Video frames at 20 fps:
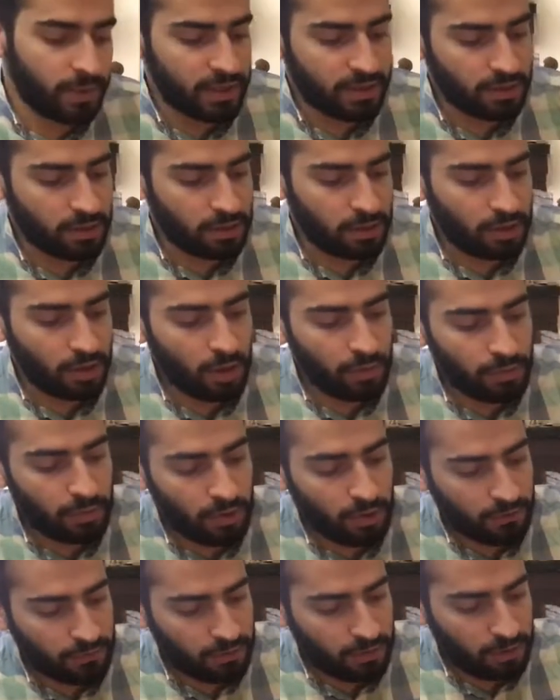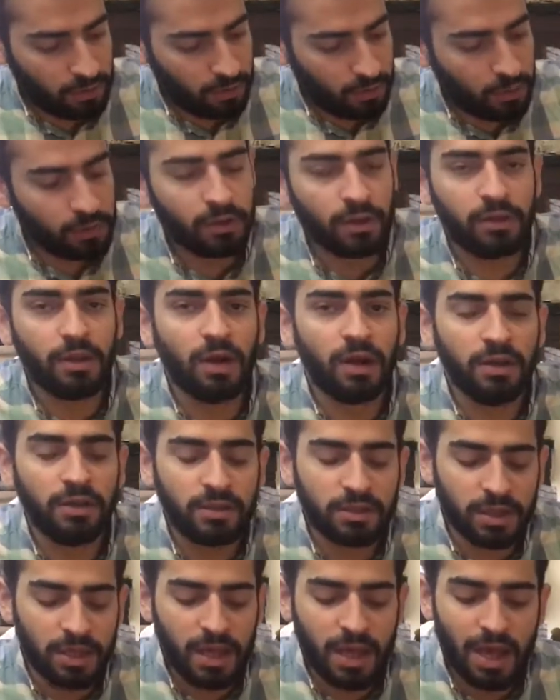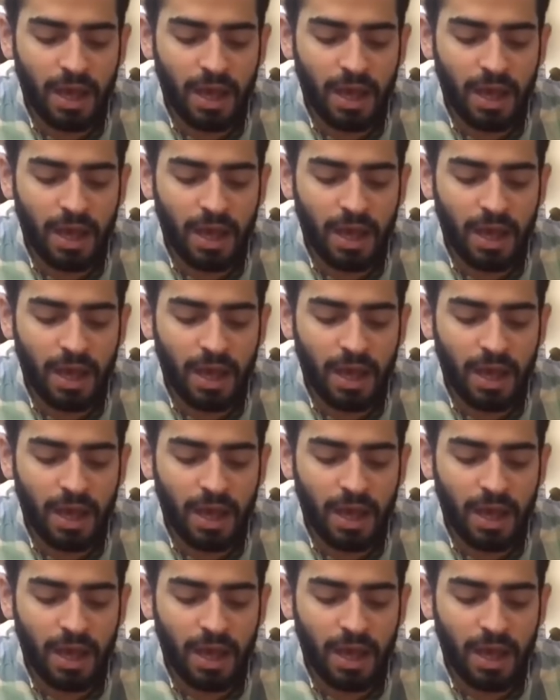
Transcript: based on the number of the dice.